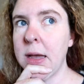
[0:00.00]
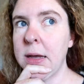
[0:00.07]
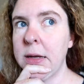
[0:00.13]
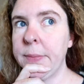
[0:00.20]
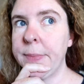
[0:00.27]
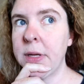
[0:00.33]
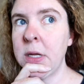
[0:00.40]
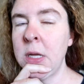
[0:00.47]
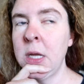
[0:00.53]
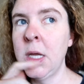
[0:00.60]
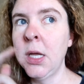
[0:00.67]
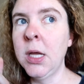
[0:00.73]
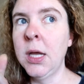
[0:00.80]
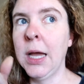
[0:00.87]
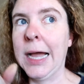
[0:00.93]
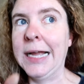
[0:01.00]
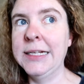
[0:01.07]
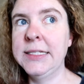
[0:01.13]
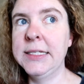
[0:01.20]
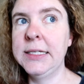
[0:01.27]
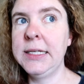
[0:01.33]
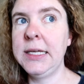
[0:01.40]
Um, I
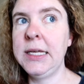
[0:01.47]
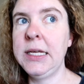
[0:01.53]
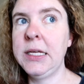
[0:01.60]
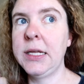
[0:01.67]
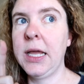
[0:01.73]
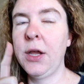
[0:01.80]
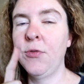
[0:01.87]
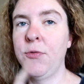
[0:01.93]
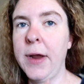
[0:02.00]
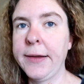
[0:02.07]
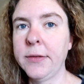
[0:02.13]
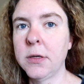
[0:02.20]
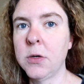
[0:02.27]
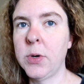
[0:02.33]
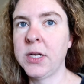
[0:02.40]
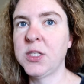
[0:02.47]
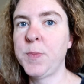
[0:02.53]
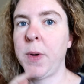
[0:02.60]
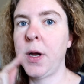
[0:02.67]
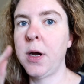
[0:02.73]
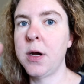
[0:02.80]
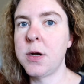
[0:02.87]
did eat a regular Quest
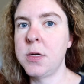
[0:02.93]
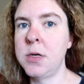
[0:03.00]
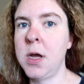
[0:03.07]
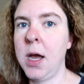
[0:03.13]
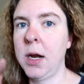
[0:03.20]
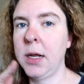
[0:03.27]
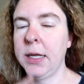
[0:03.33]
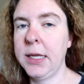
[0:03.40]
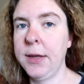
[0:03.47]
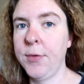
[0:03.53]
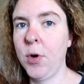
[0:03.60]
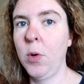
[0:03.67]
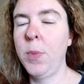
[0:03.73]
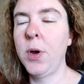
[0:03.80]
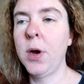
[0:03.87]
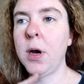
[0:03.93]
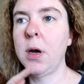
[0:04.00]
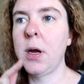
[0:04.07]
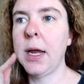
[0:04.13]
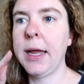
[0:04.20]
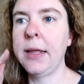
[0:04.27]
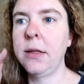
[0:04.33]
bar, not a Hero
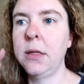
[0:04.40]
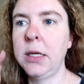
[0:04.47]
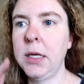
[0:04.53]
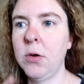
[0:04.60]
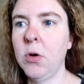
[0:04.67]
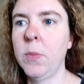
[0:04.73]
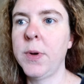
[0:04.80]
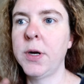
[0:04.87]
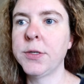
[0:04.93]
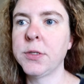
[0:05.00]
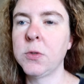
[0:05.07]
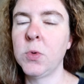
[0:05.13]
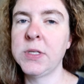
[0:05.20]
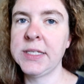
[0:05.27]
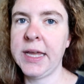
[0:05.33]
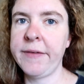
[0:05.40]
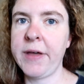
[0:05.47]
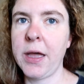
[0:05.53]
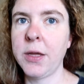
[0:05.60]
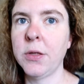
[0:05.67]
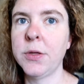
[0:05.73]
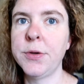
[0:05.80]
bar, and the Hero bars are the ones that have
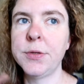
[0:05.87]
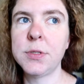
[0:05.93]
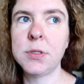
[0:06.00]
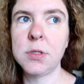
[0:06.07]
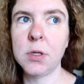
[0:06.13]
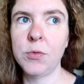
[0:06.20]
allulose.